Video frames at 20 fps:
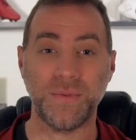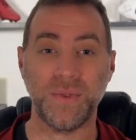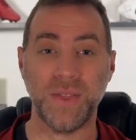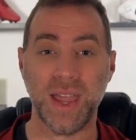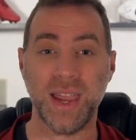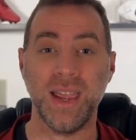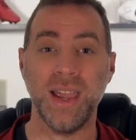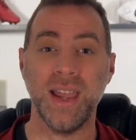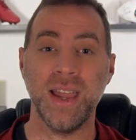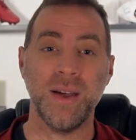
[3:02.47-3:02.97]

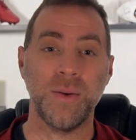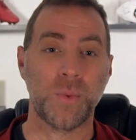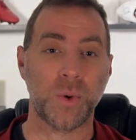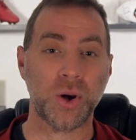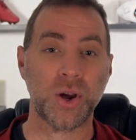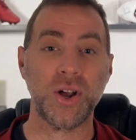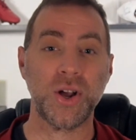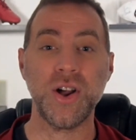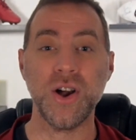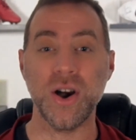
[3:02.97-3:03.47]
They were
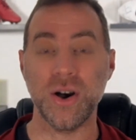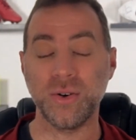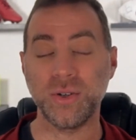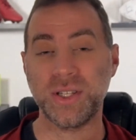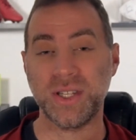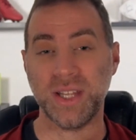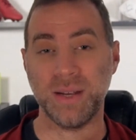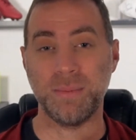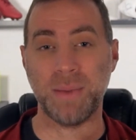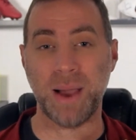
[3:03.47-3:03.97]

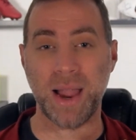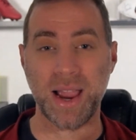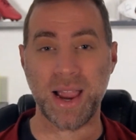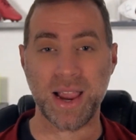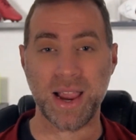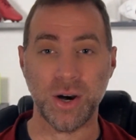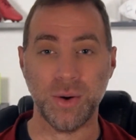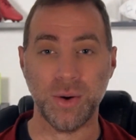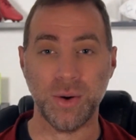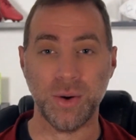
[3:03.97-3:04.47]
ghosted by
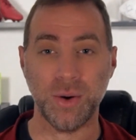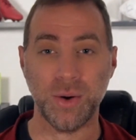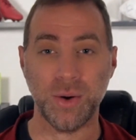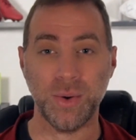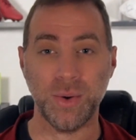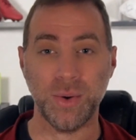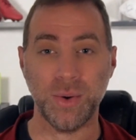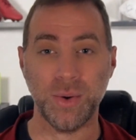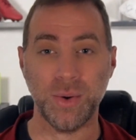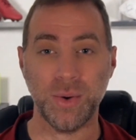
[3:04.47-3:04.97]
Coen
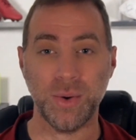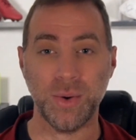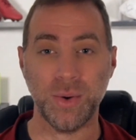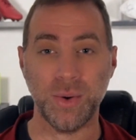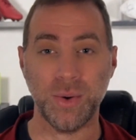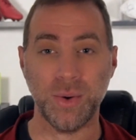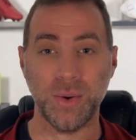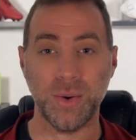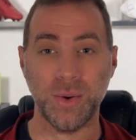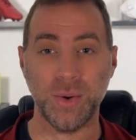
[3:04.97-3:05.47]
for
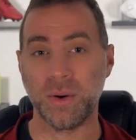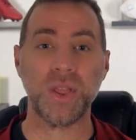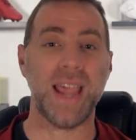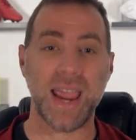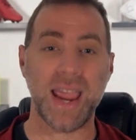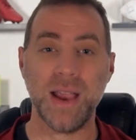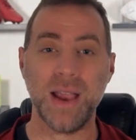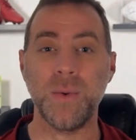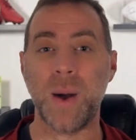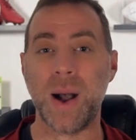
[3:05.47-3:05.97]
more than a
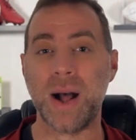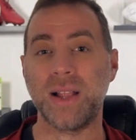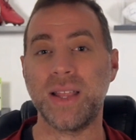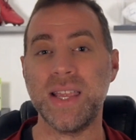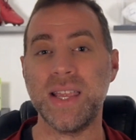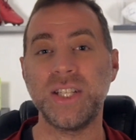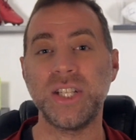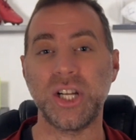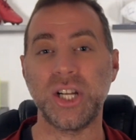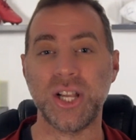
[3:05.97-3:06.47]
day while
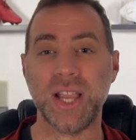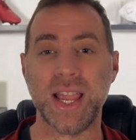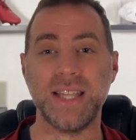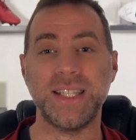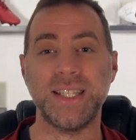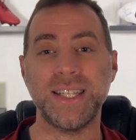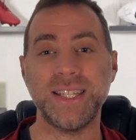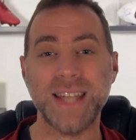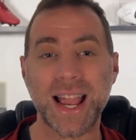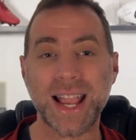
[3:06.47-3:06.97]
he took a
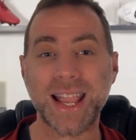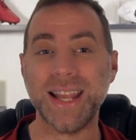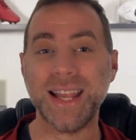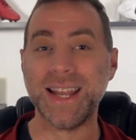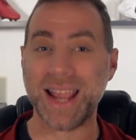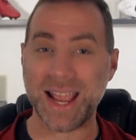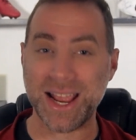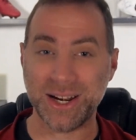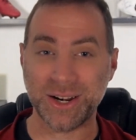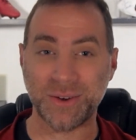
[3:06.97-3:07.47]

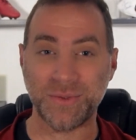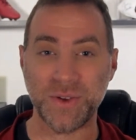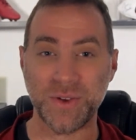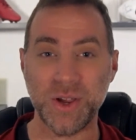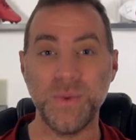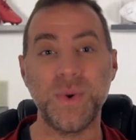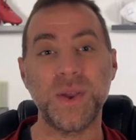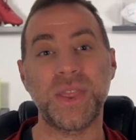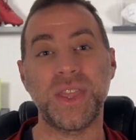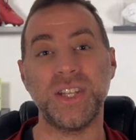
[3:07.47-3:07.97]
second
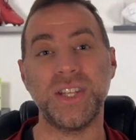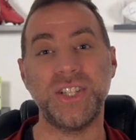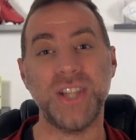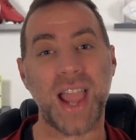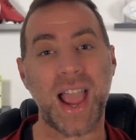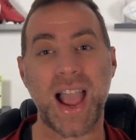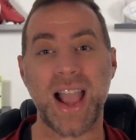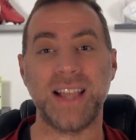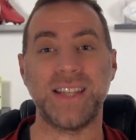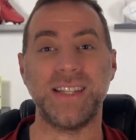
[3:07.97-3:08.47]
interview with the
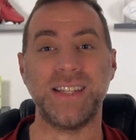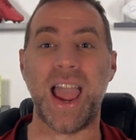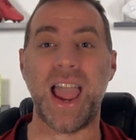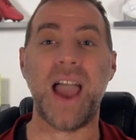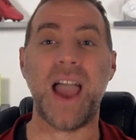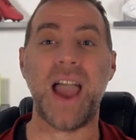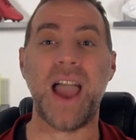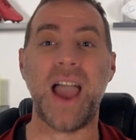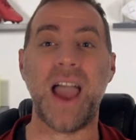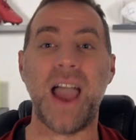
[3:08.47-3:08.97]
Jags
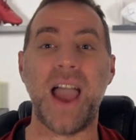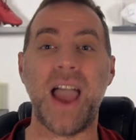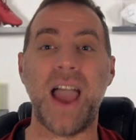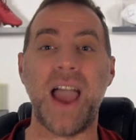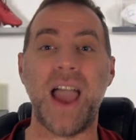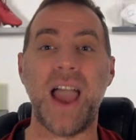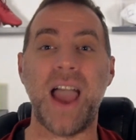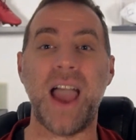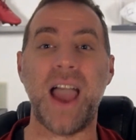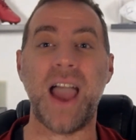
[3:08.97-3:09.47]
after
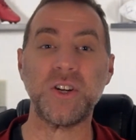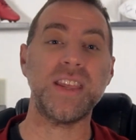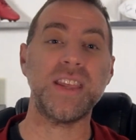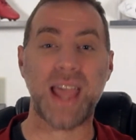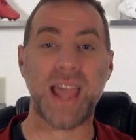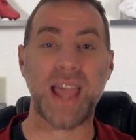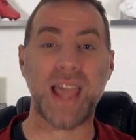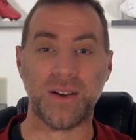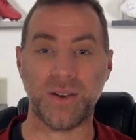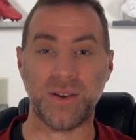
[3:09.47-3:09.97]
turning them
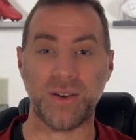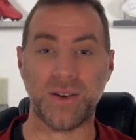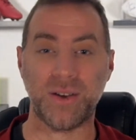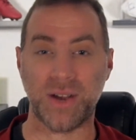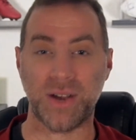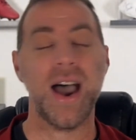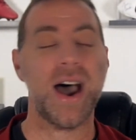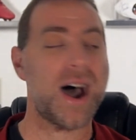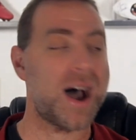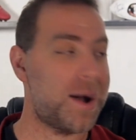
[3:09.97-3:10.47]
down and
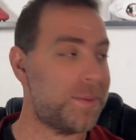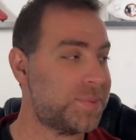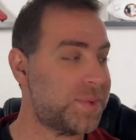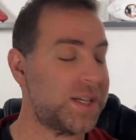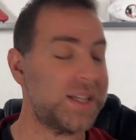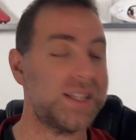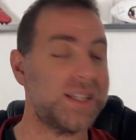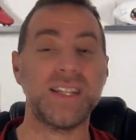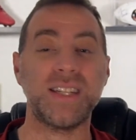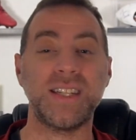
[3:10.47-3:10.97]

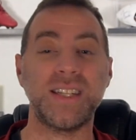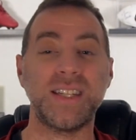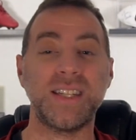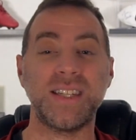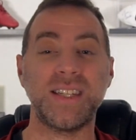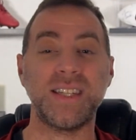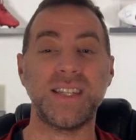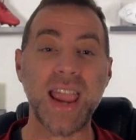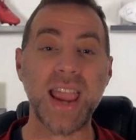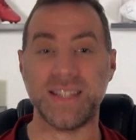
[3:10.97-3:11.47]
opting to
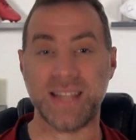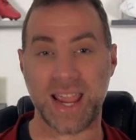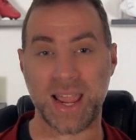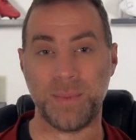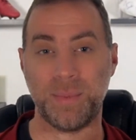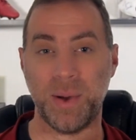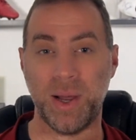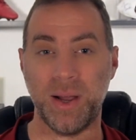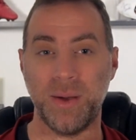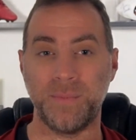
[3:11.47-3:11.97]
stay in
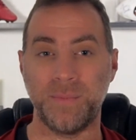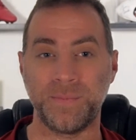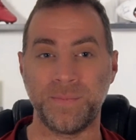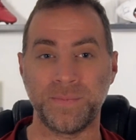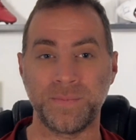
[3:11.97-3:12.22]
Tampa,